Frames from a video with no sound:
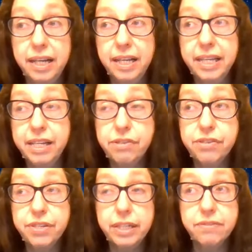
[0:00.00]

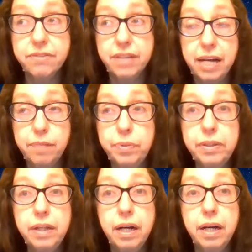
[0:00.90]
here's an
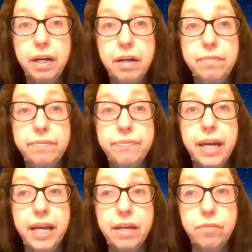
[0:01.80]
example of
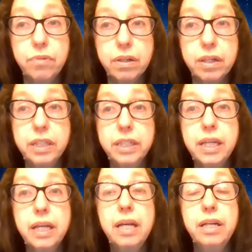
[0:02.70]
a word
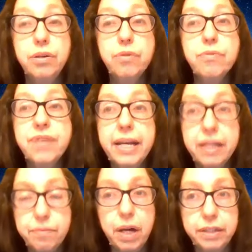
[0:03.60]
whose
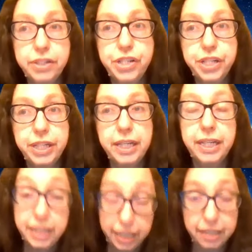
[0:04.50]
etymology
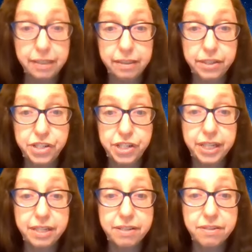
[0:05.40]
in English
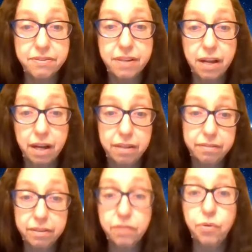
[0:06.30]
is
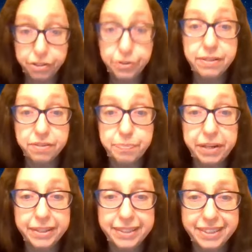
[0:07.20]
quite
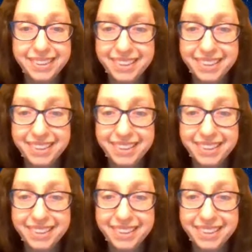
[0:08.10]
transparent.